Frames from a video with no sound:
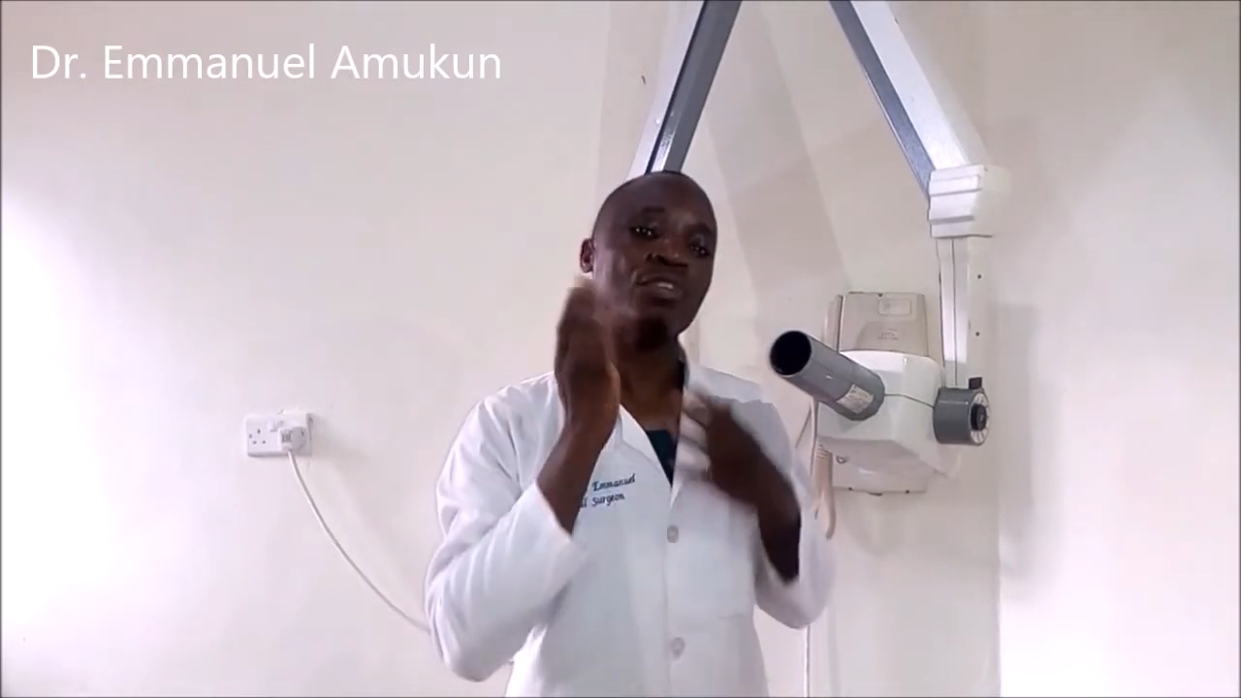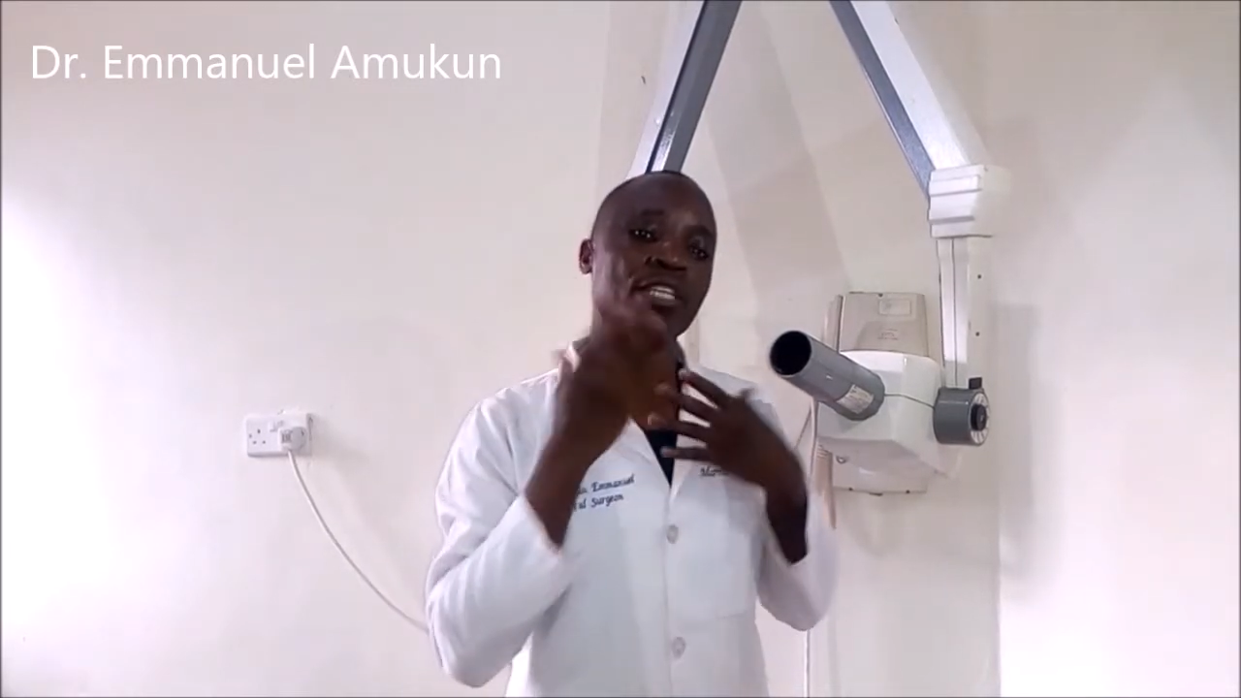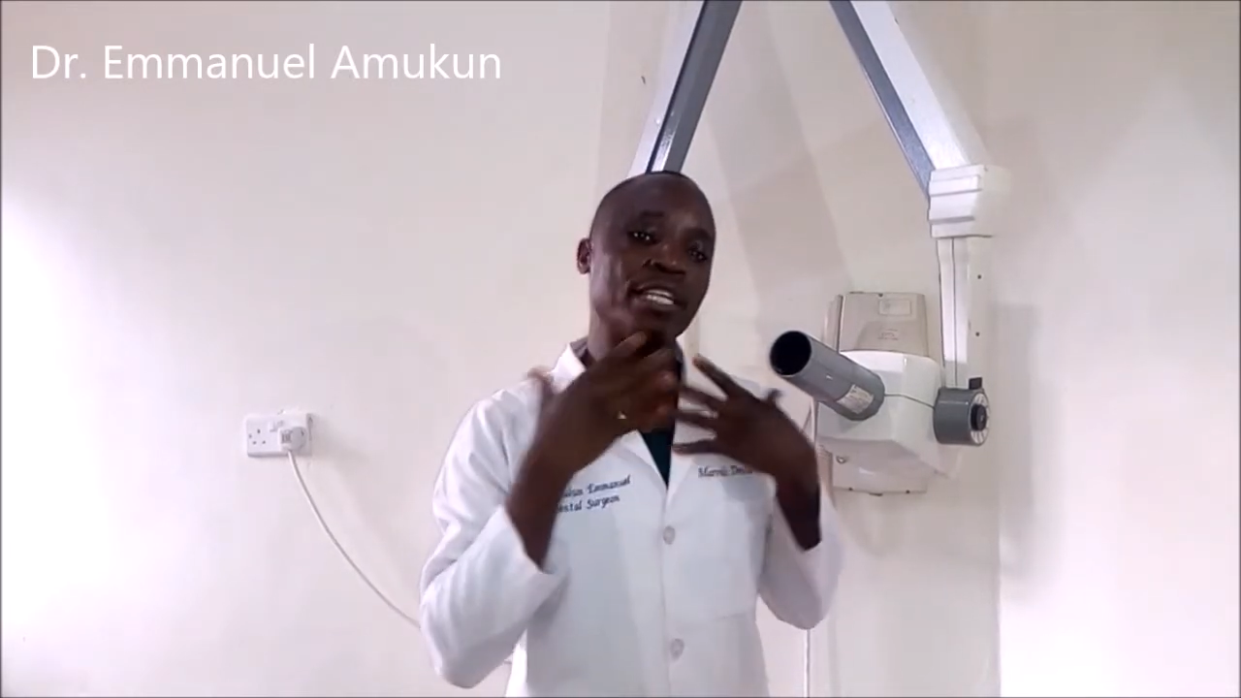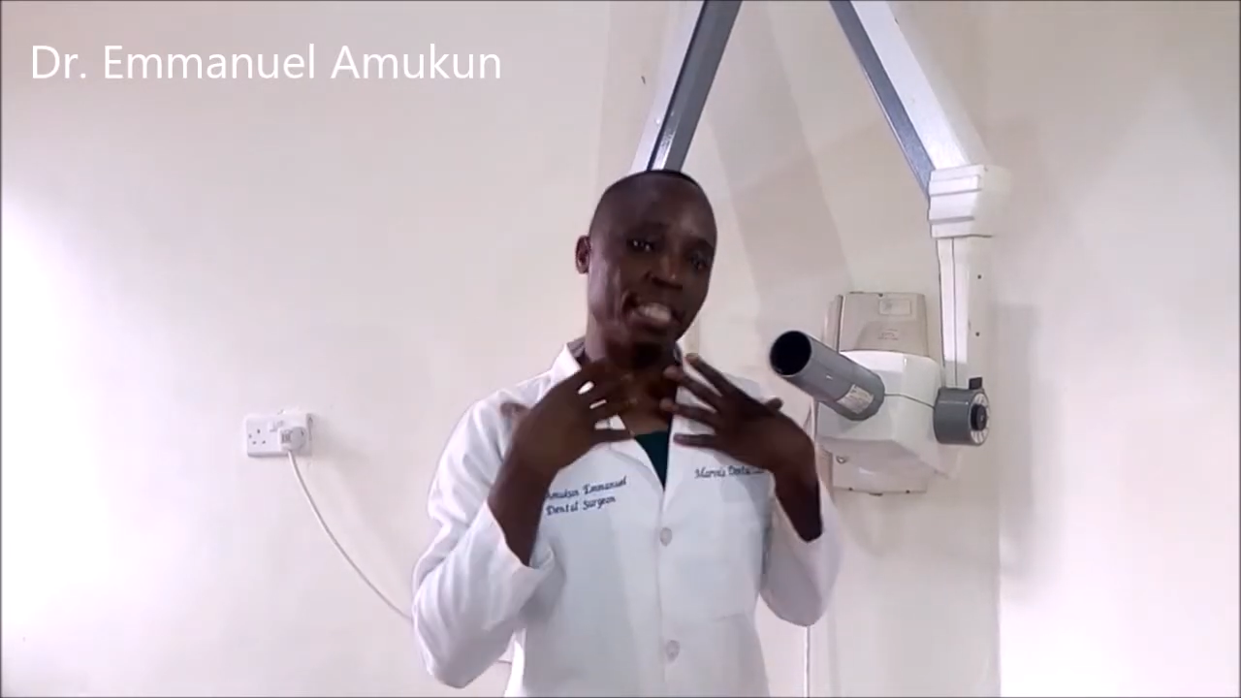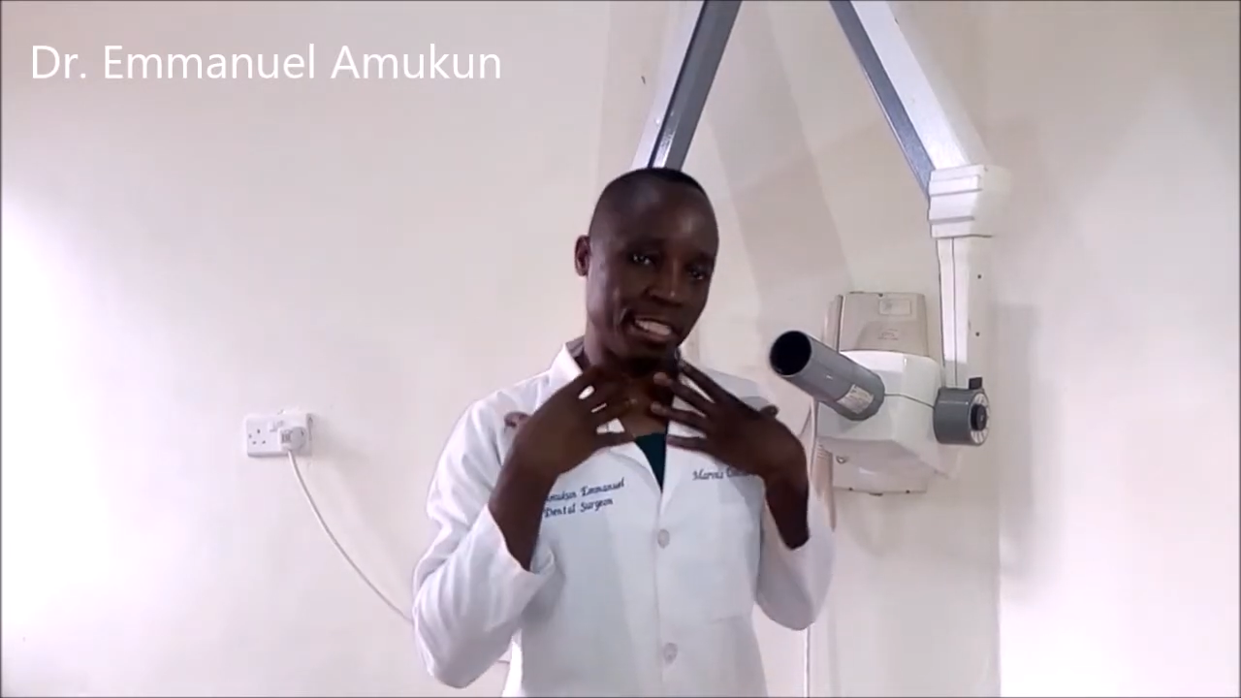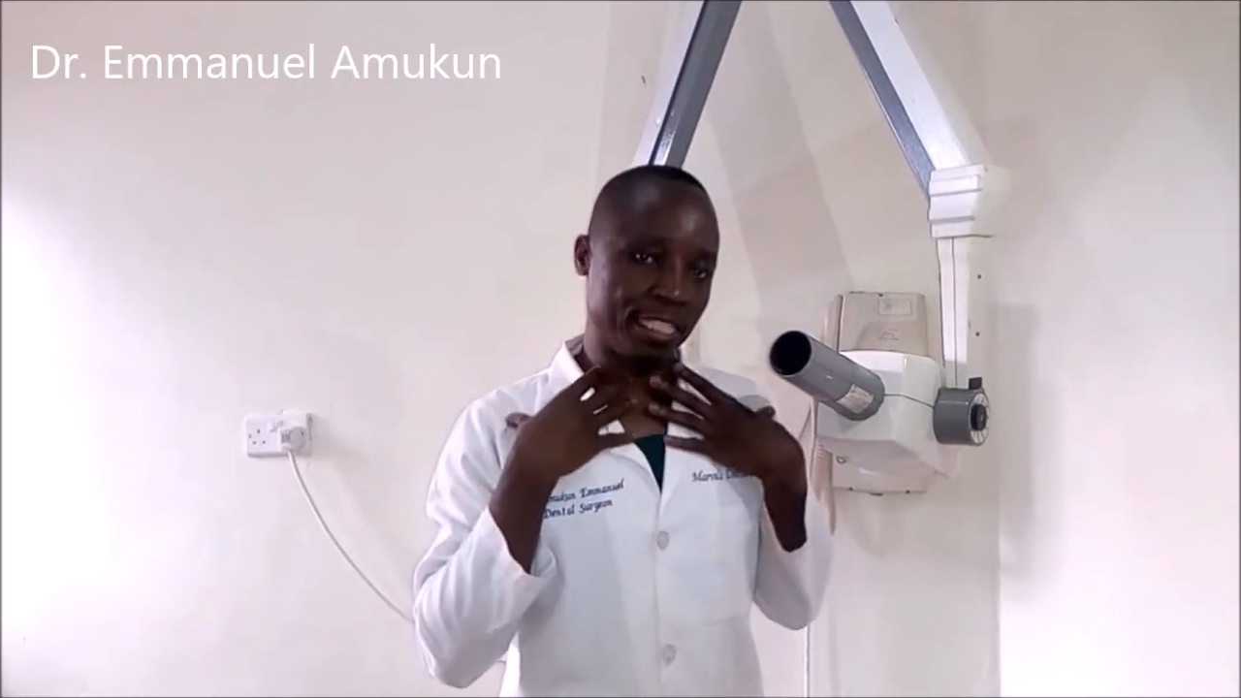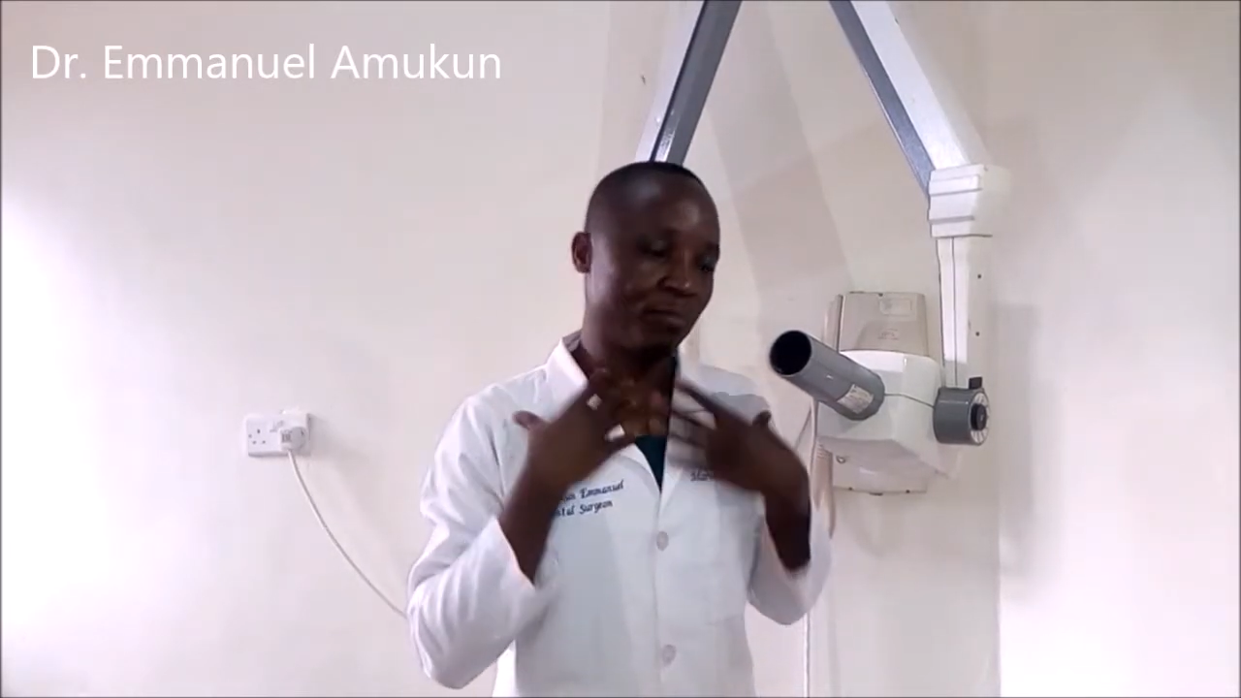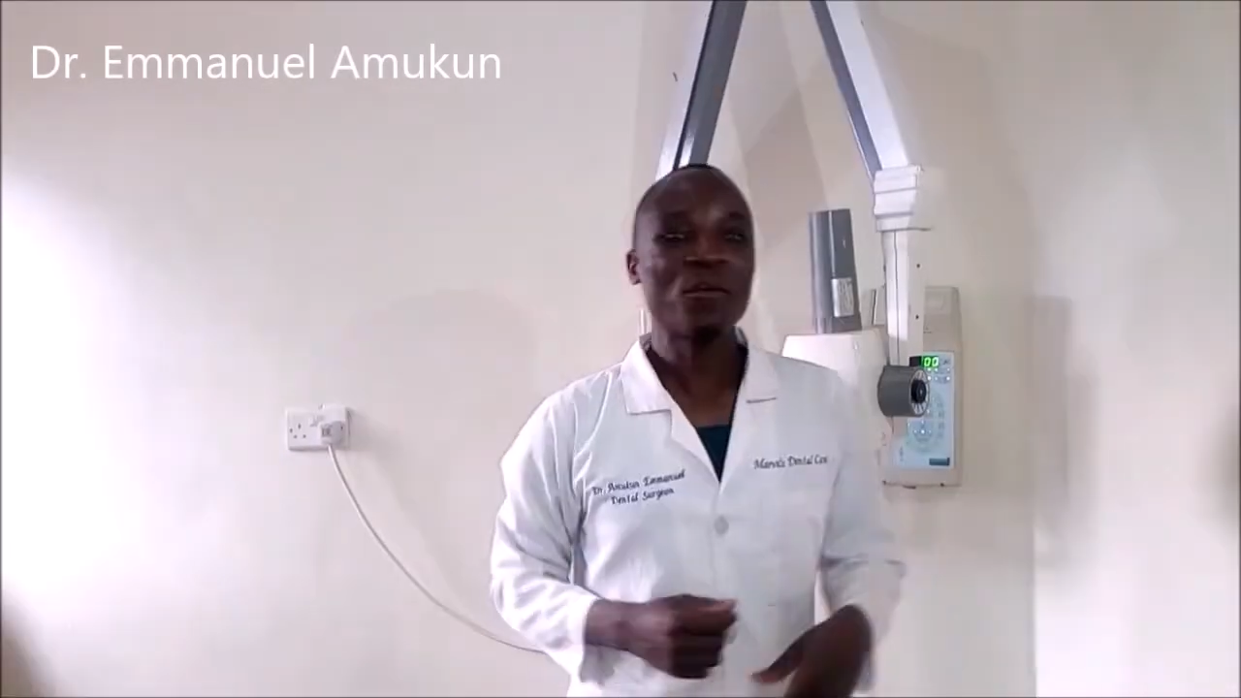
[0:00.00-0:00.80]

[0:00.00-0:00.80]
for the neck.